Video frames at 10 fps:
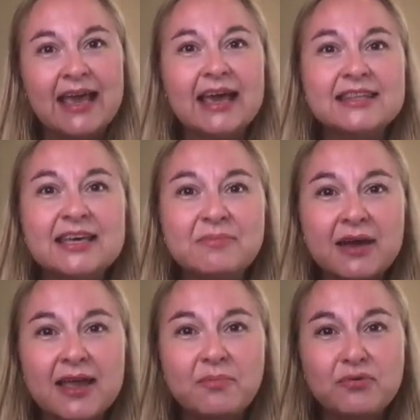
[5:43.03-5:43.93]
and that
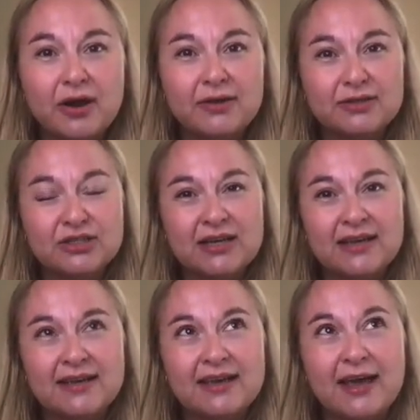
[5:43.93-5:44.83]
my approach
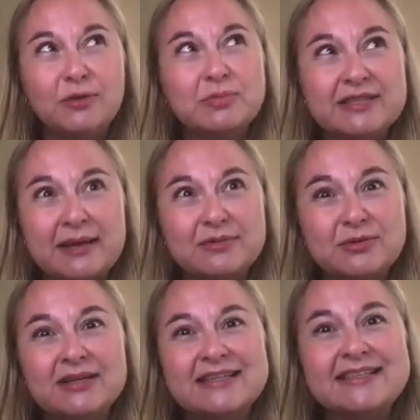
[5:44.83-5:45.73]
helps them to
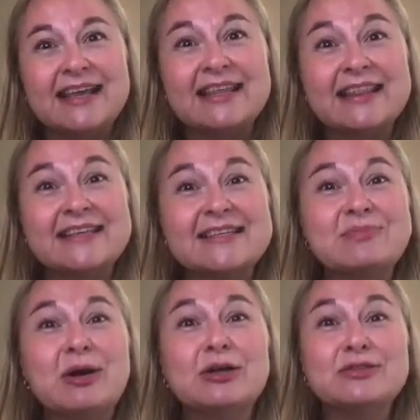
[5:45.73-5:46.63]
understand that this is
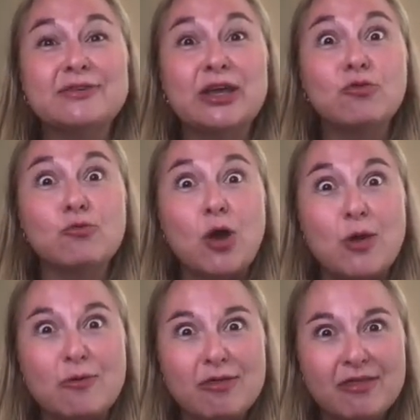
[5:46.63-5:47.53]
part of a
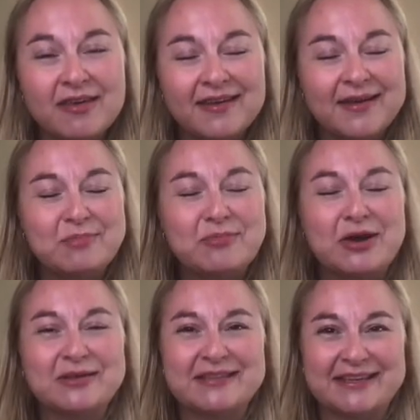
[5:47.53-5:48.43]
growth
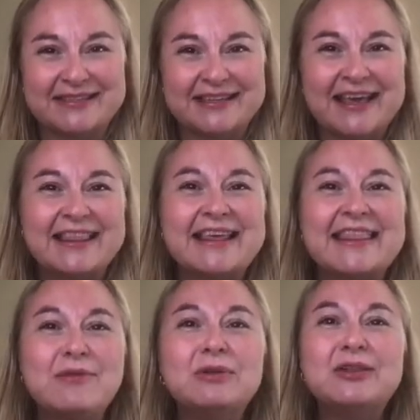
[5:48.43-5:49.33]
process, that
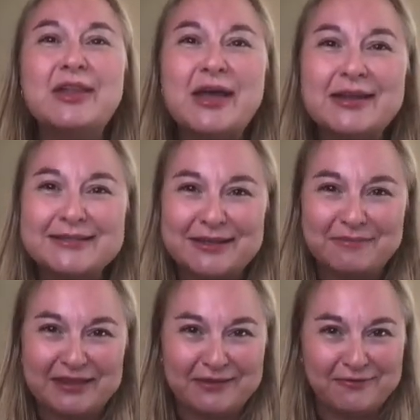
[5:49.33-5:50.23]
they will learn
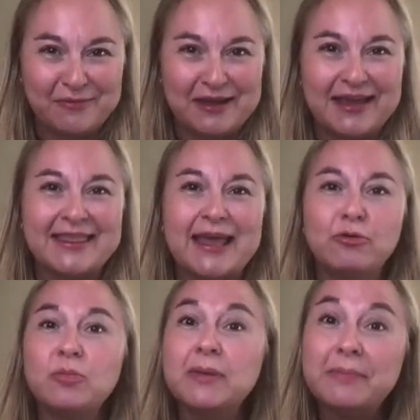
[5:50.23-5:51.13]
something from it and they
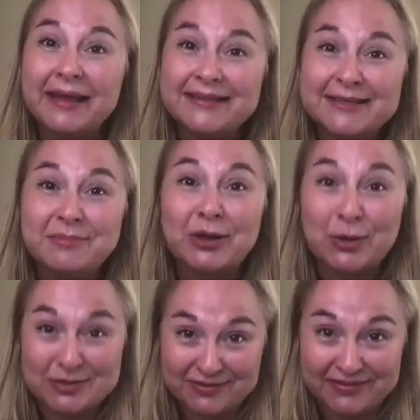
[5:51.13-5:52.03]
will be better
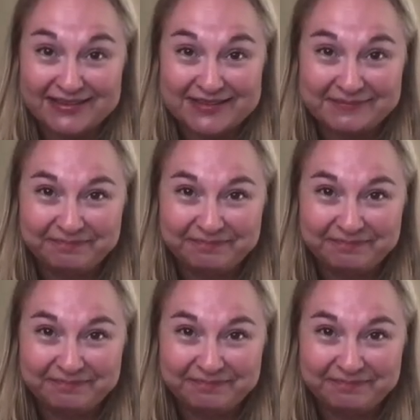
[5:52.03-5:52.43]
because of it.